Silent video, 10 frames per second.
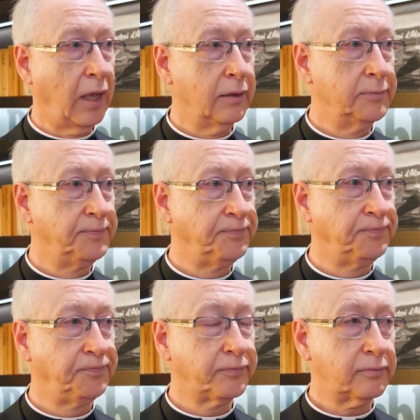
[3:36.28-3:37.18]

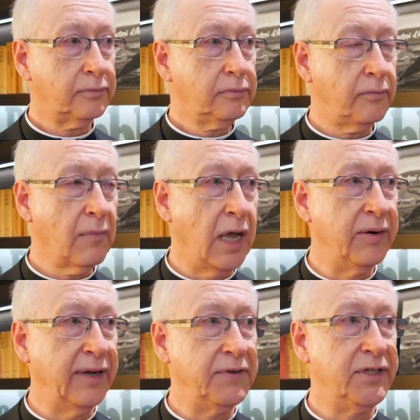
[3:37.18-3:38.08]
I
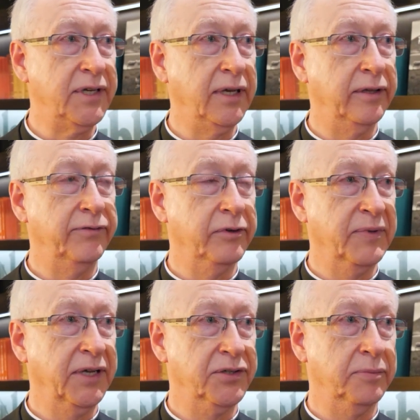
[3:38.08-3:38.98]
would have to say that for
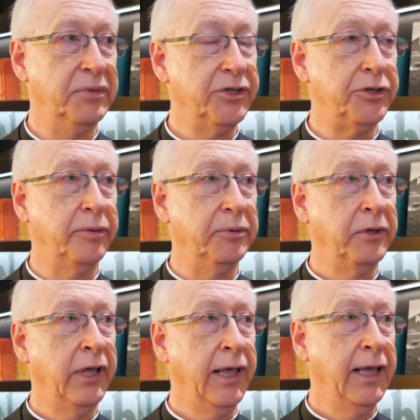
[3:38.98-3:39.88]
me as a bishop,
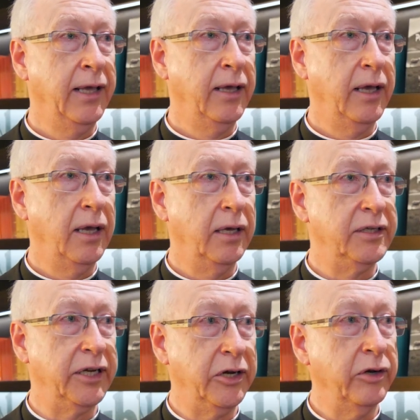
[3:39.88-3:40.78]

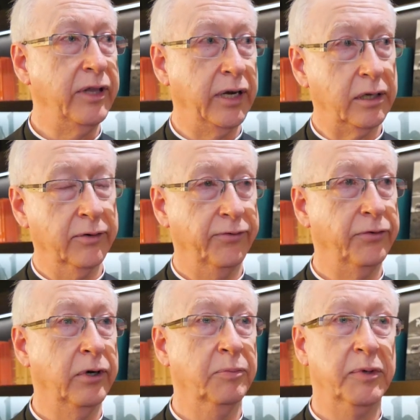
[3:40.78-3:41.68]
to hear that
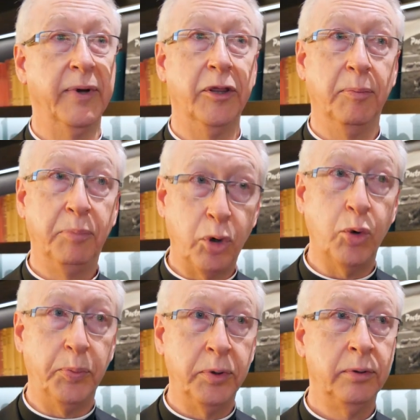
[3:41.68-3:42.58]
confirmed by the Pope